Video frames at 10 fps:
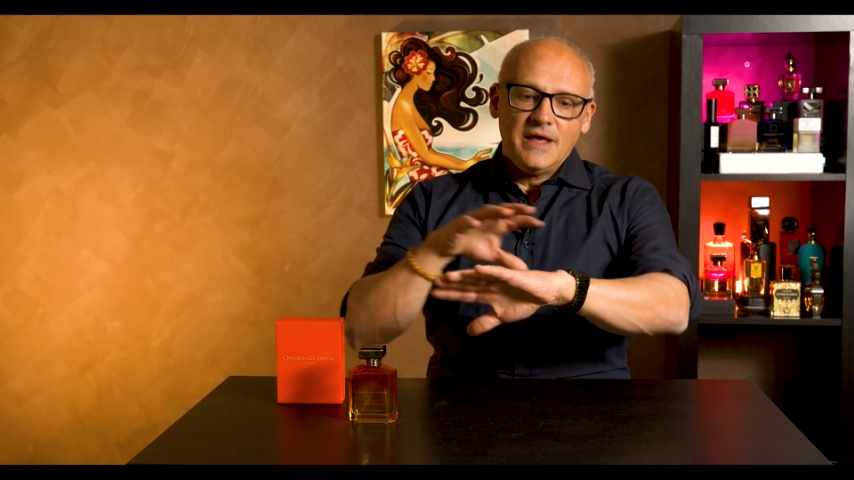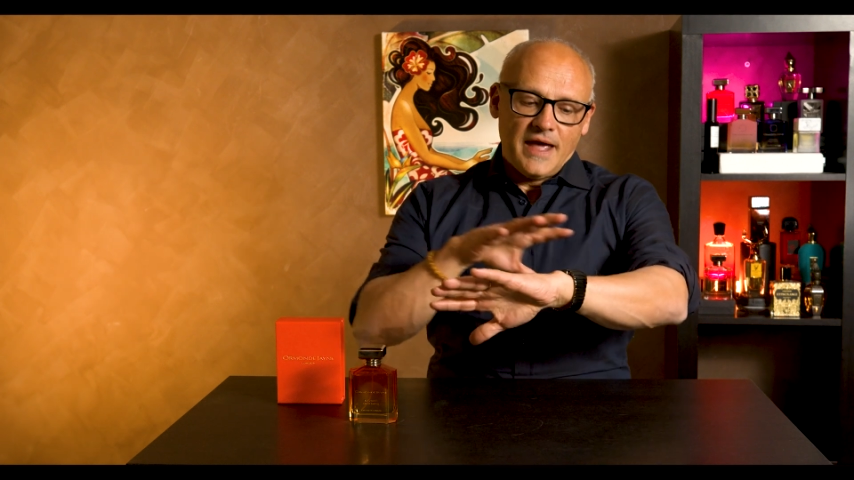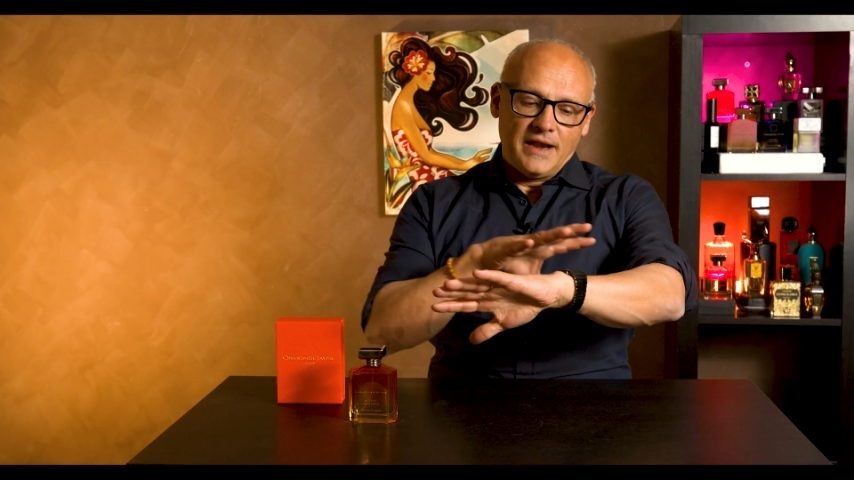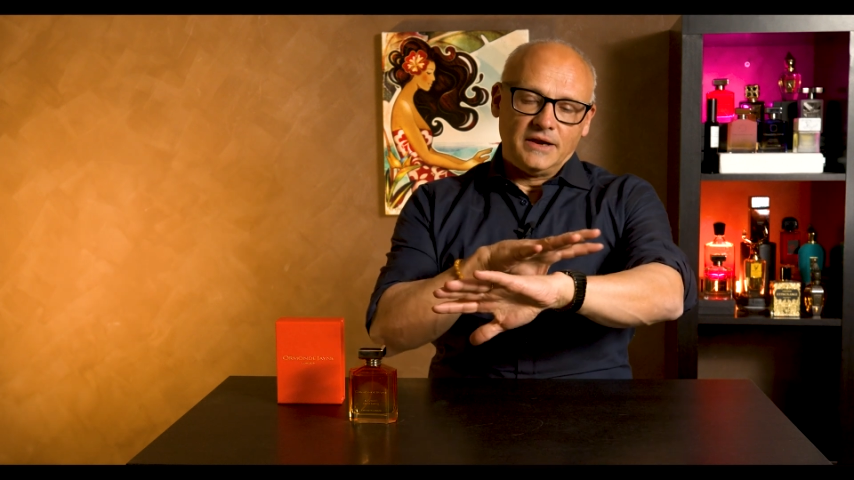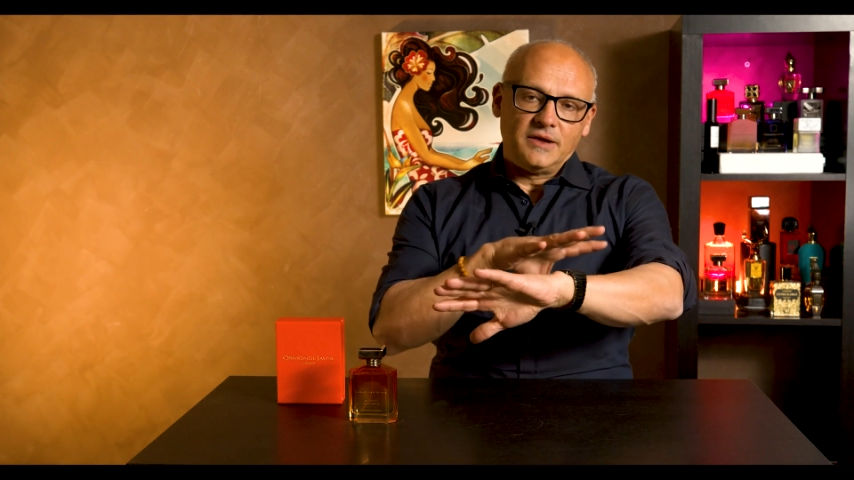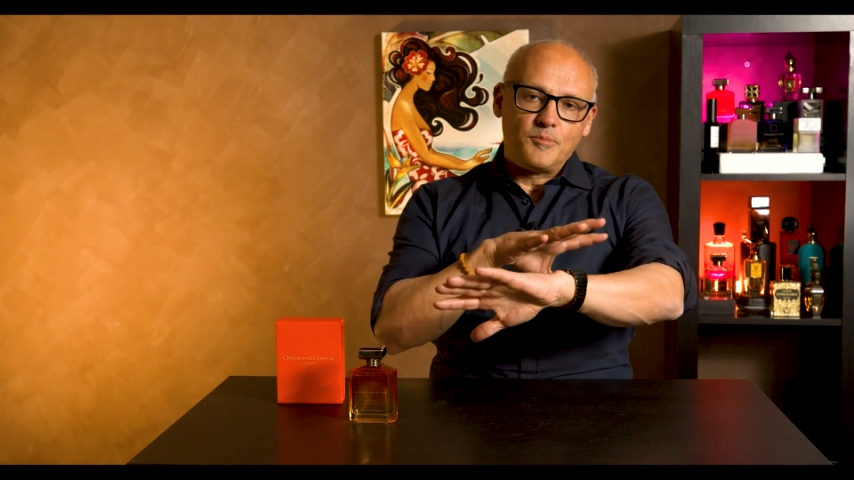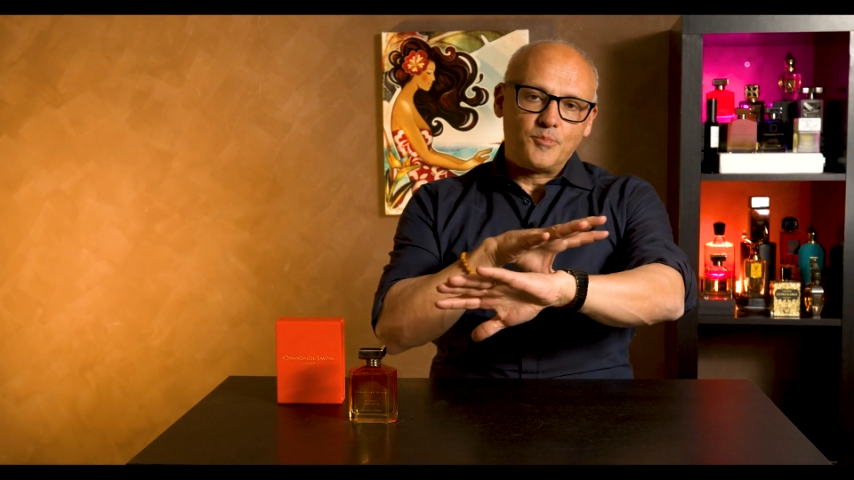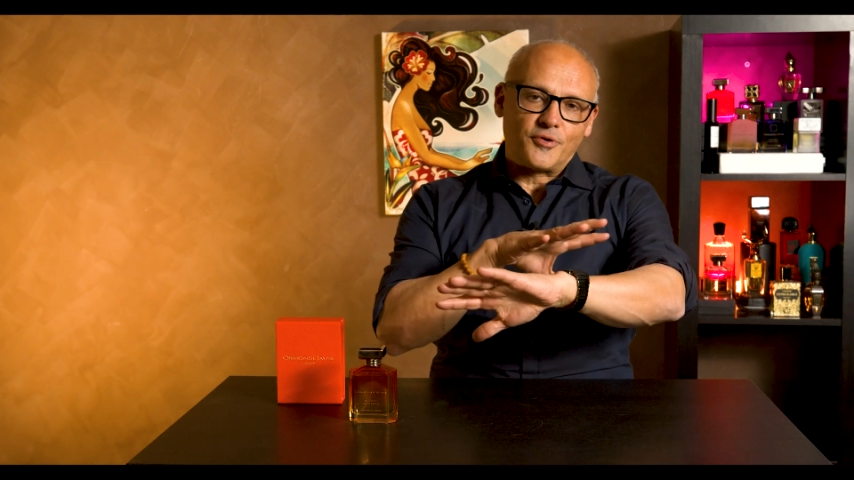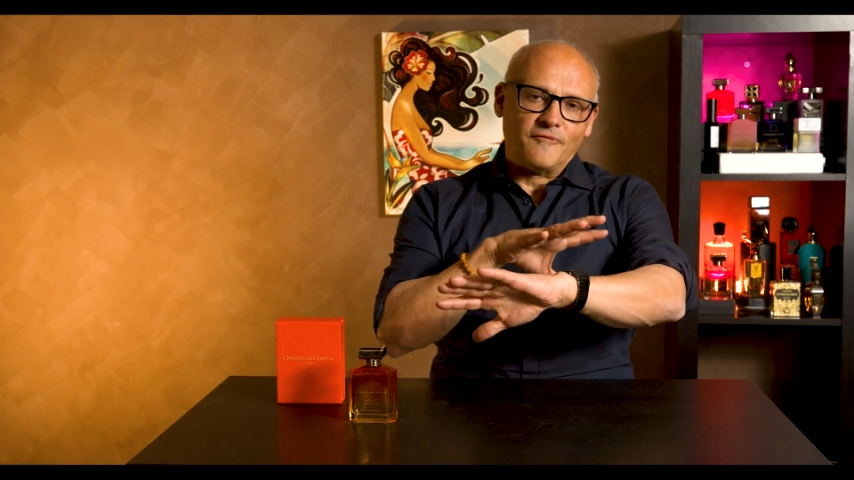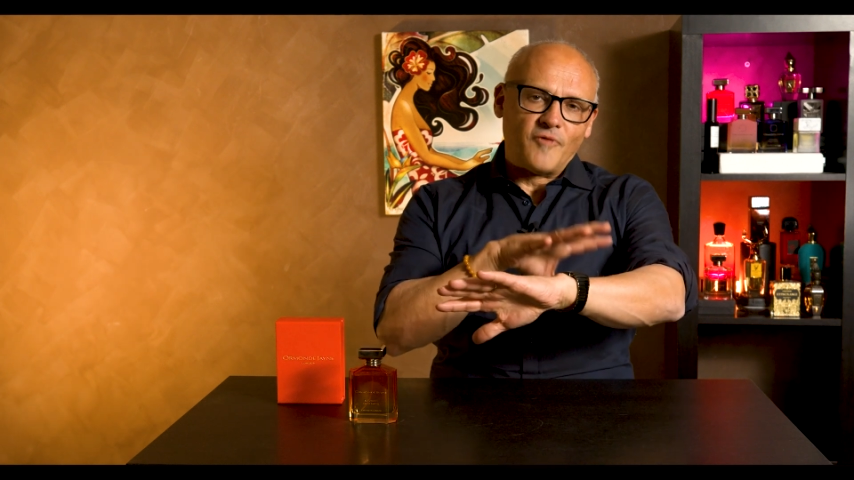and
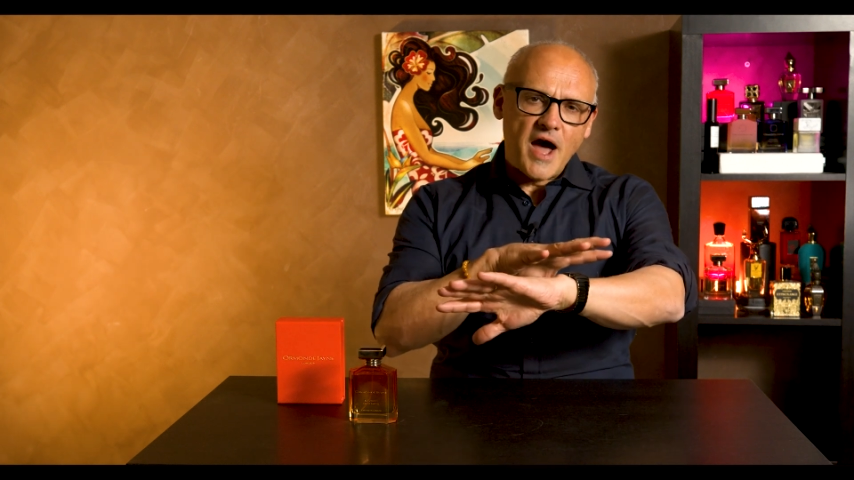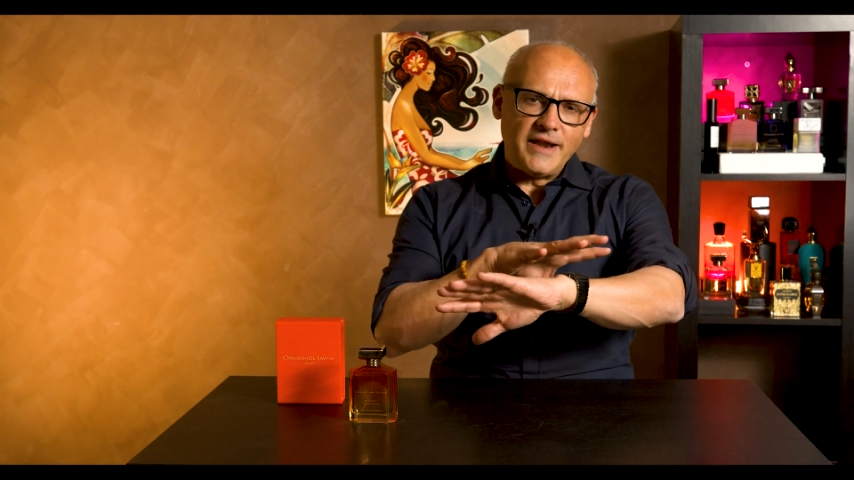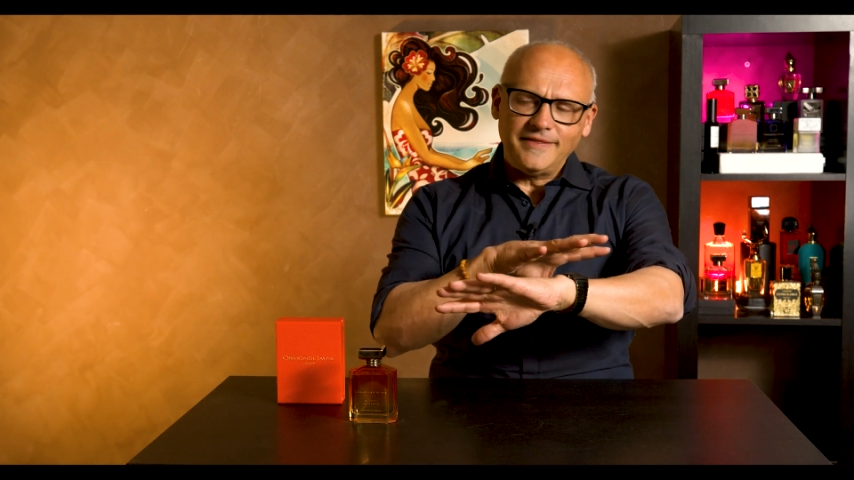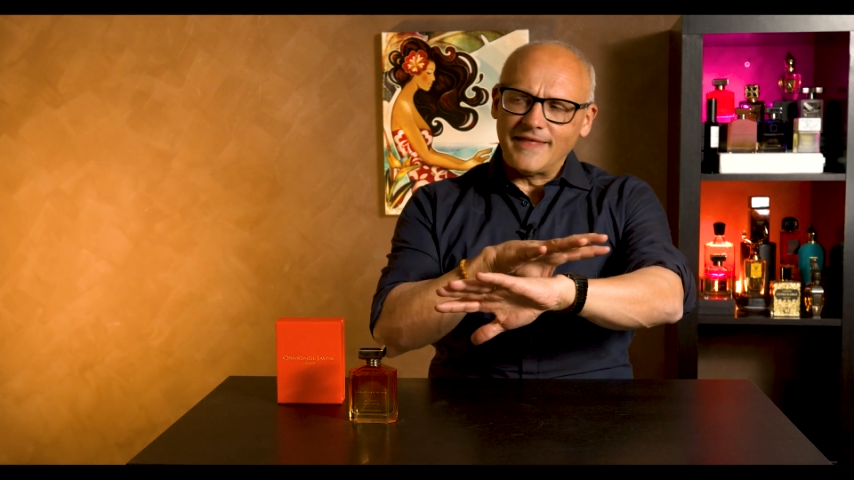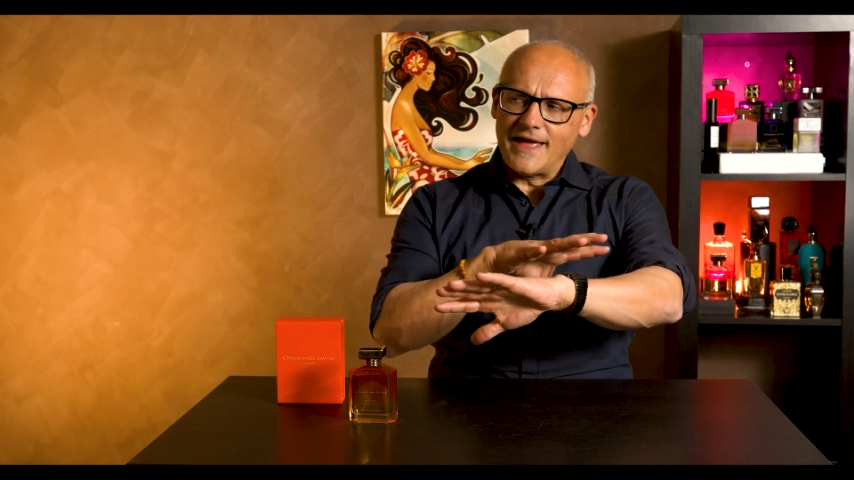providing